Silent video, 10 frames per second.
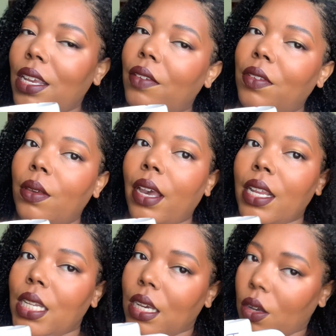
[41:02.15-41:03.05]
give you
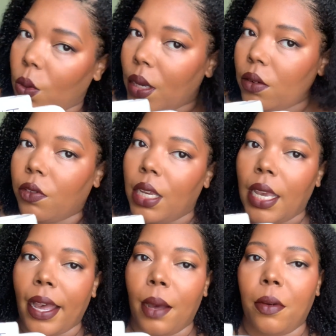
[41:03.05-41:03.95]
guys like a quick
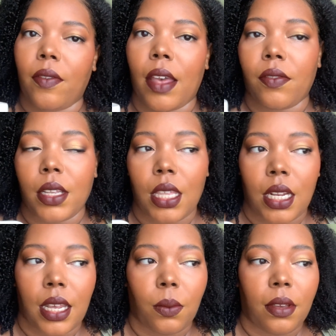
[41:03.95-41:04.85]
recap of everything
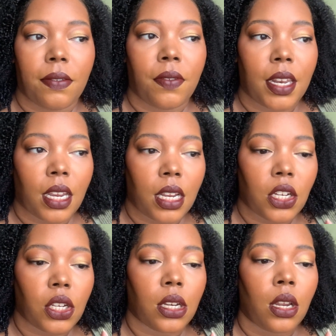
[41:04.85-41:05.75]
that we
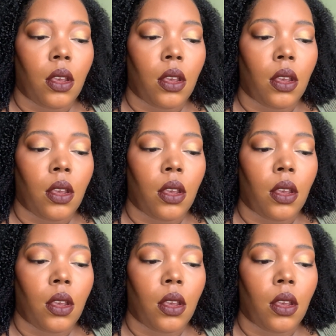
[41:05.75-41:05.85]
finished